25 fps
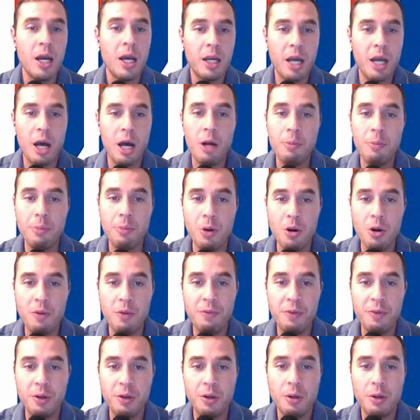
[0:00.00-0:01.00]
Kyle
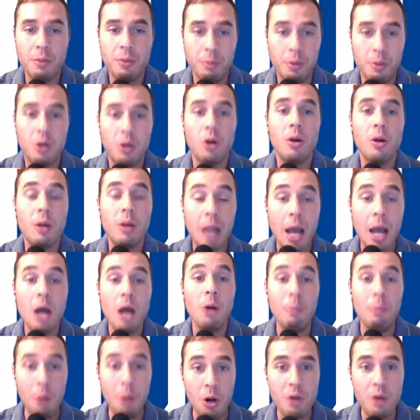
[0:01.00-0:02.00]

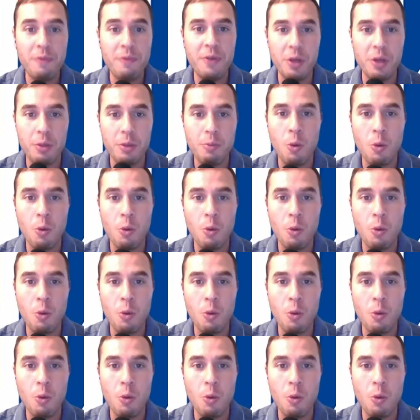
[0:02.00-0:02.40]
Burnfield,